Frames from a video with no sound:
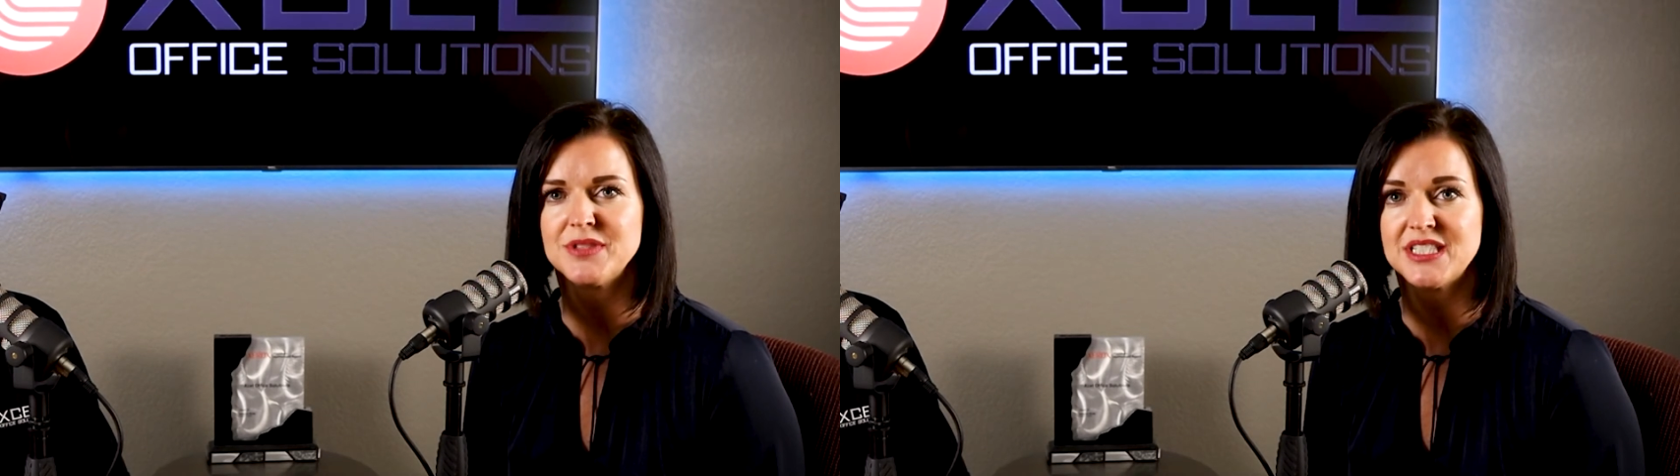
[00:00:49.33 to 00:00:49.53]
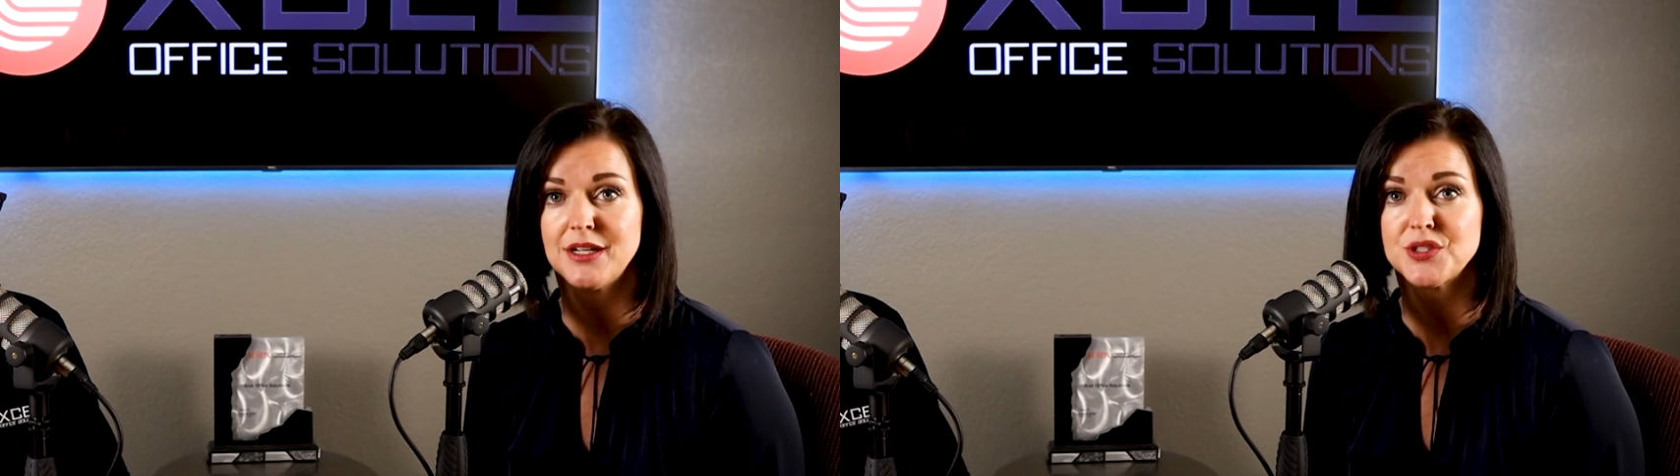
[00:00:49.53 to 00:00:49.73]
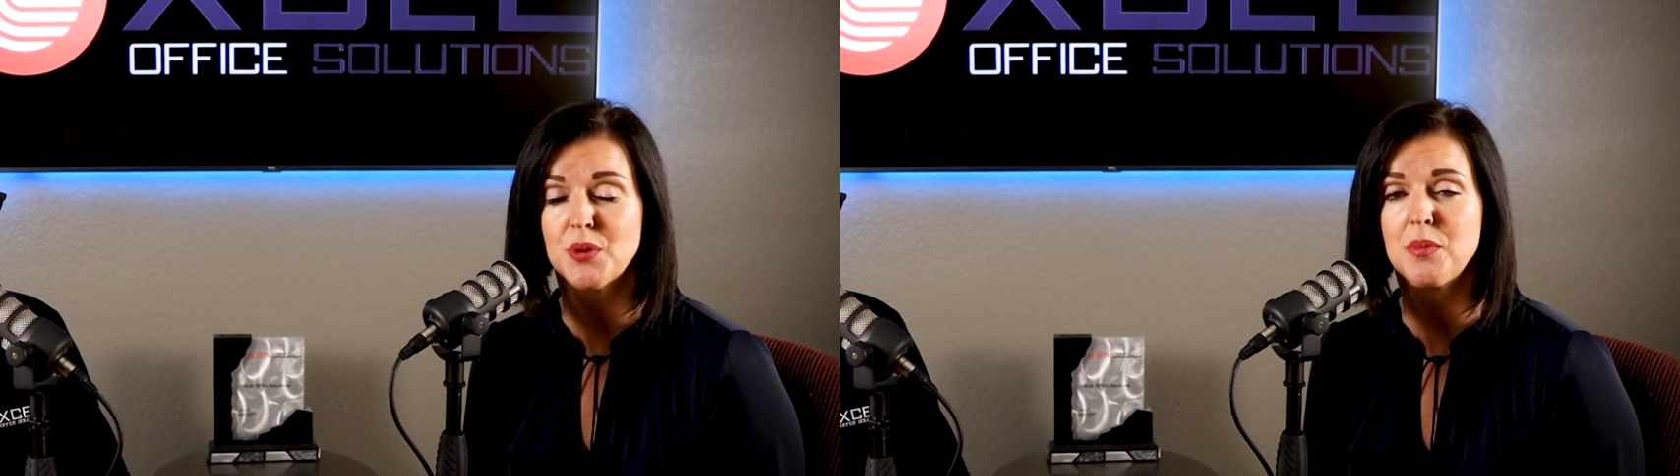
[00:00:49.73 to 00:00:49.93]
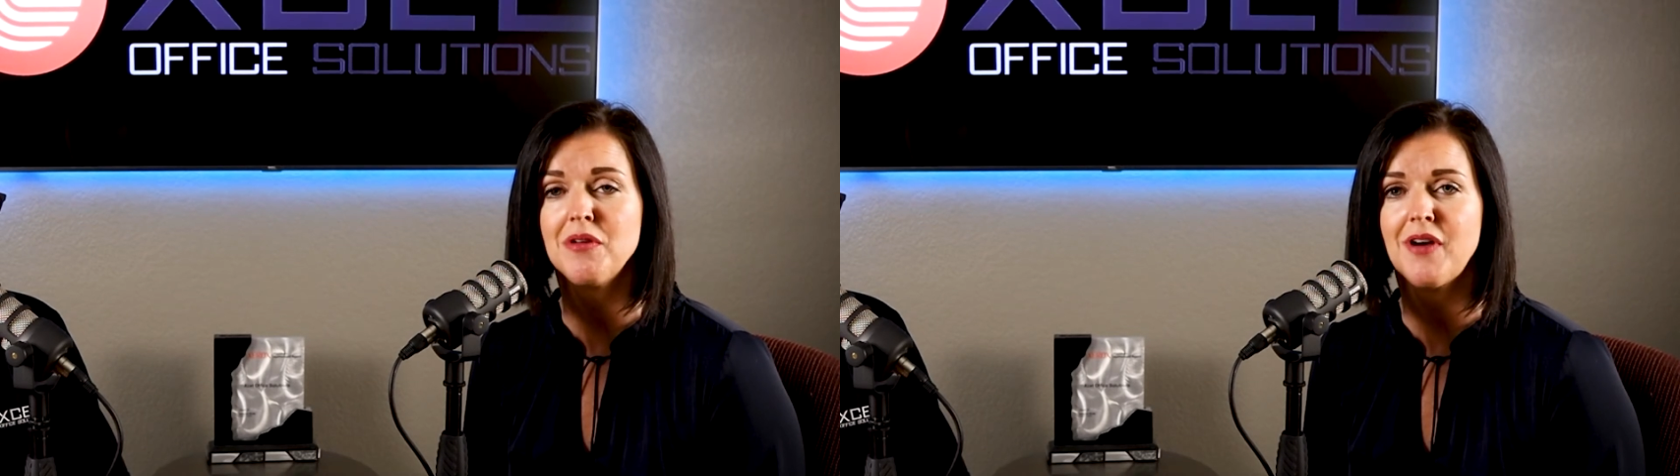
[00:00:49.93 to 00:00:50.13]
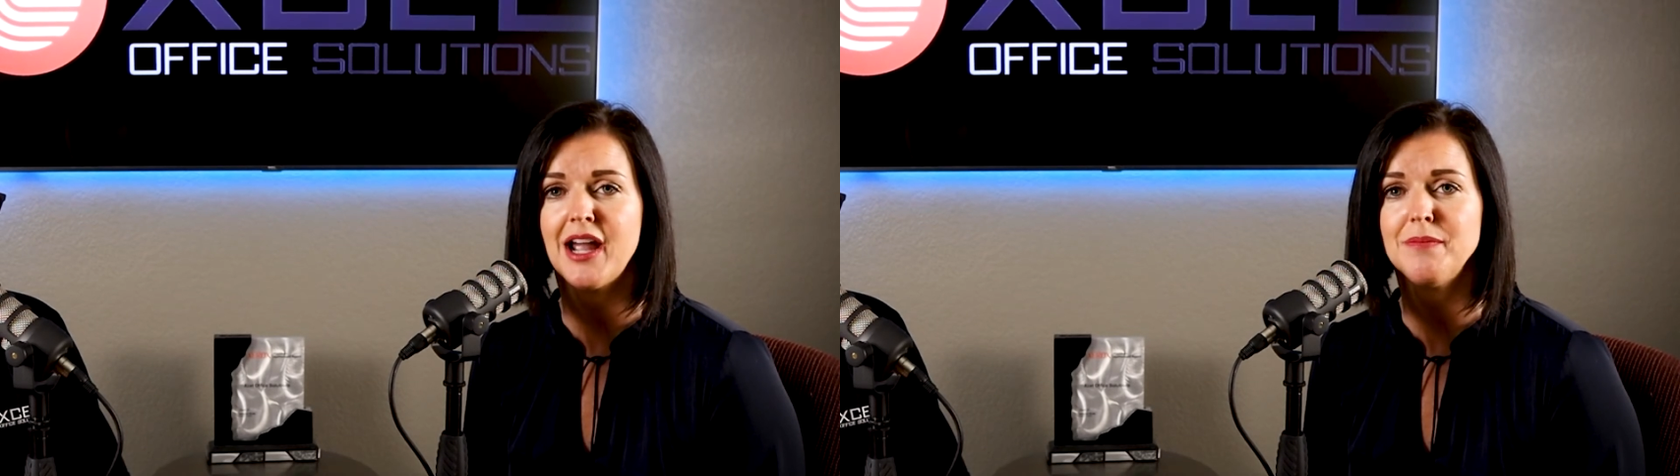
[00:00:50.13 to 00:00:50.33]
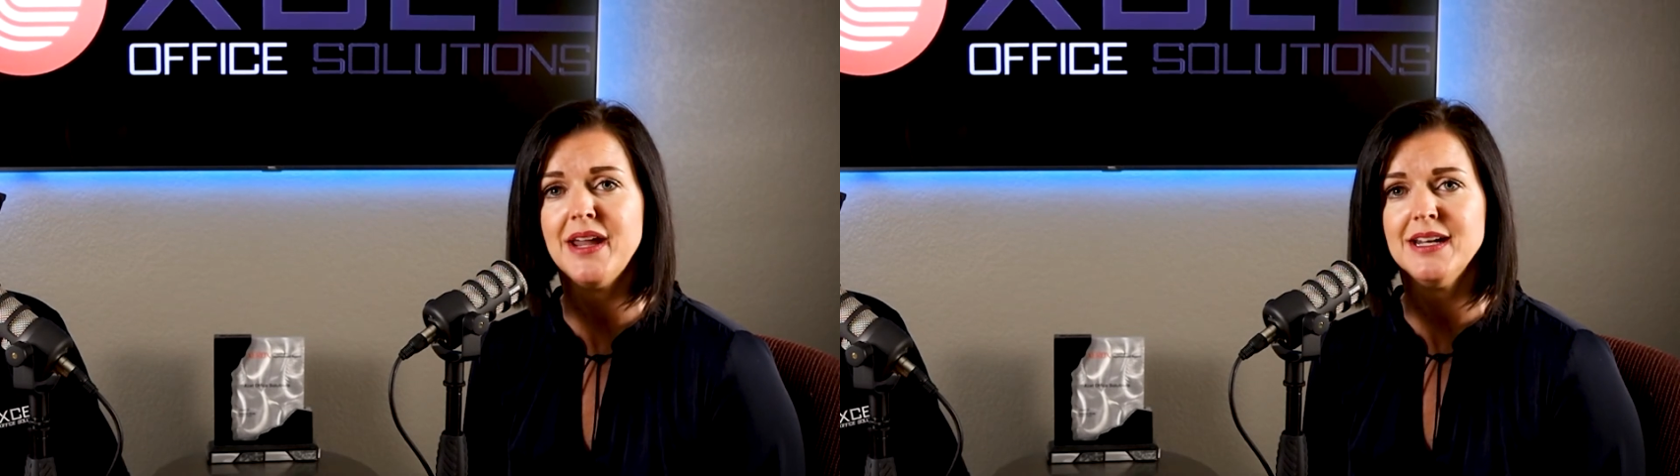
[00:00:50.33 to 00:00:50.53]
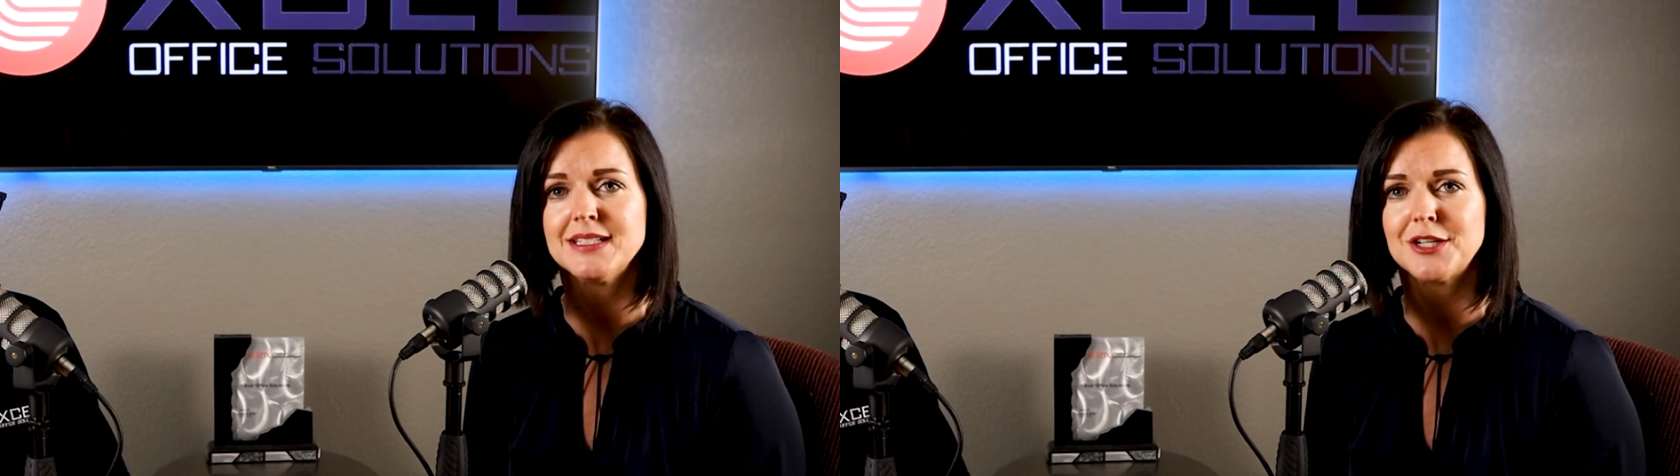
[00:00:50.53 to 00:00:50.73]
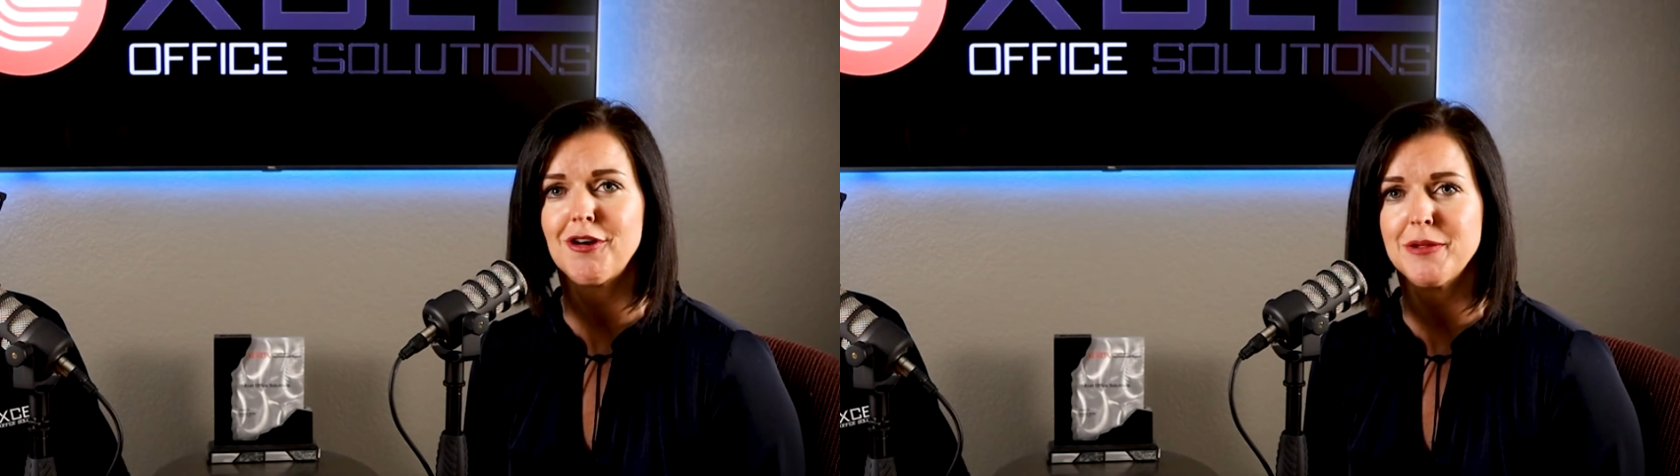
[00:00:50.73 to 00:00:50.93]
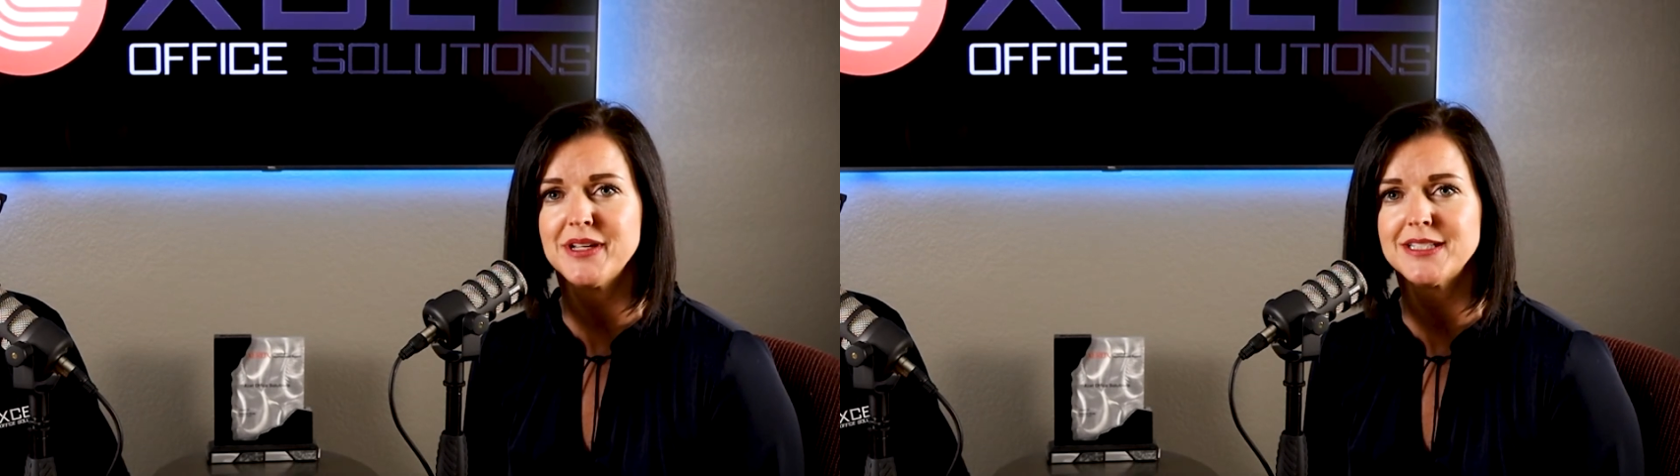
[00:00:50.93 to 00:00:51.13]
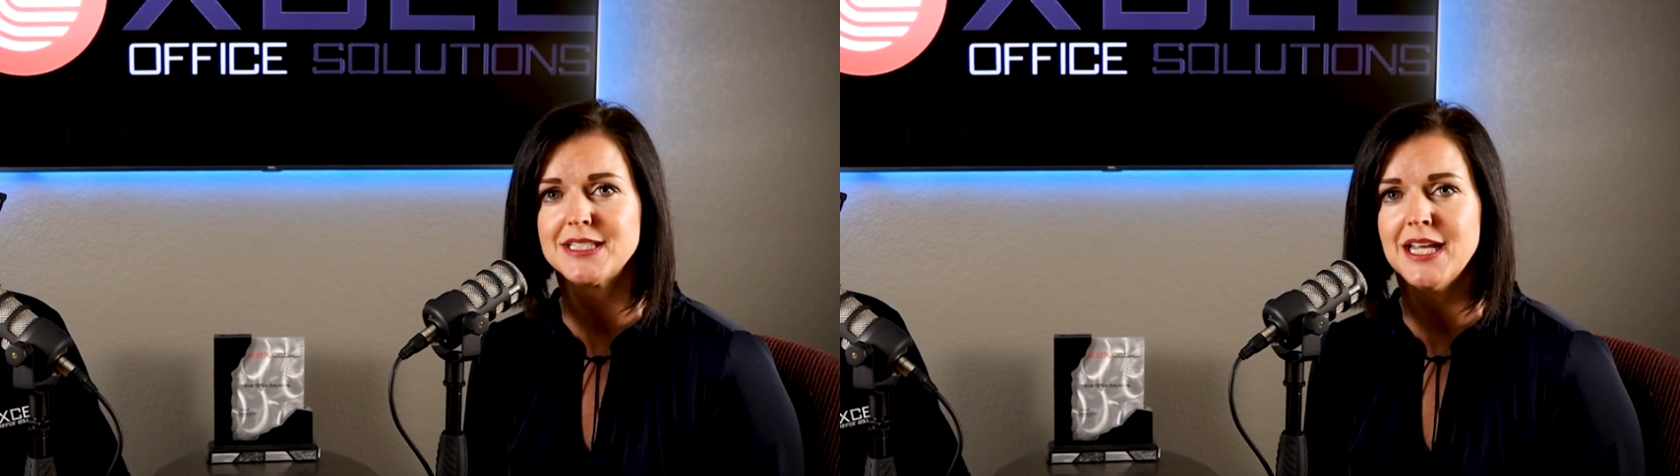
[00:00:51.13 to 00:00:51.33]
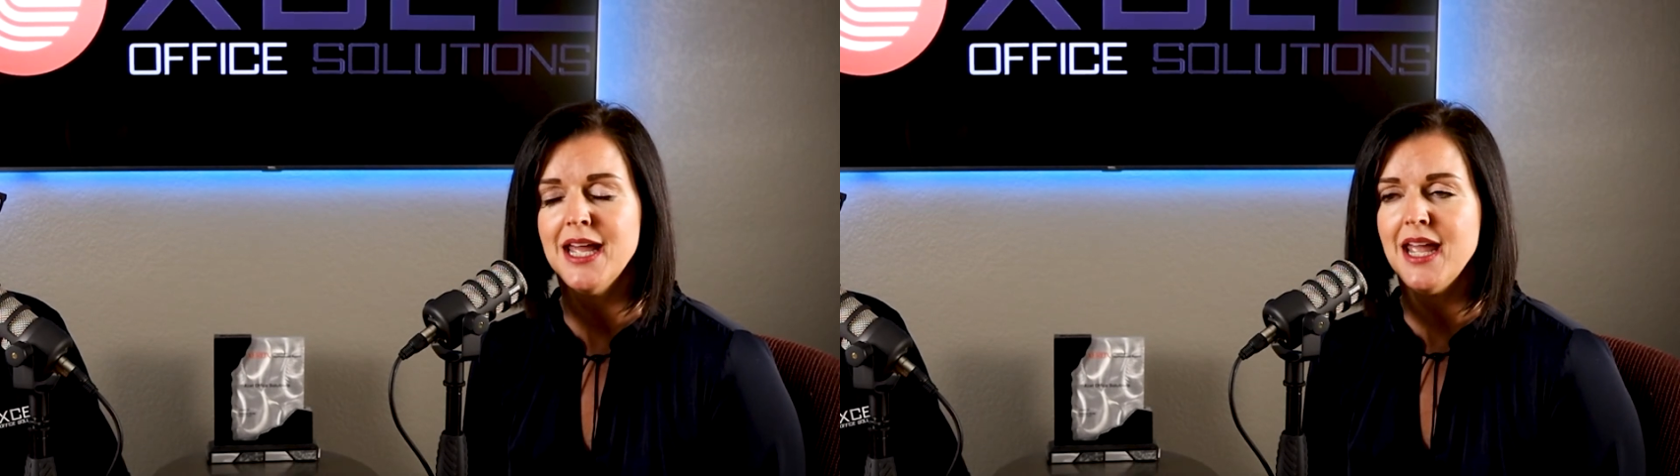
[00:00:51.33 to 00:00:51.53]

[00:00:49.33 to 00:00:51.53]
sales, we provide maintenance agreements.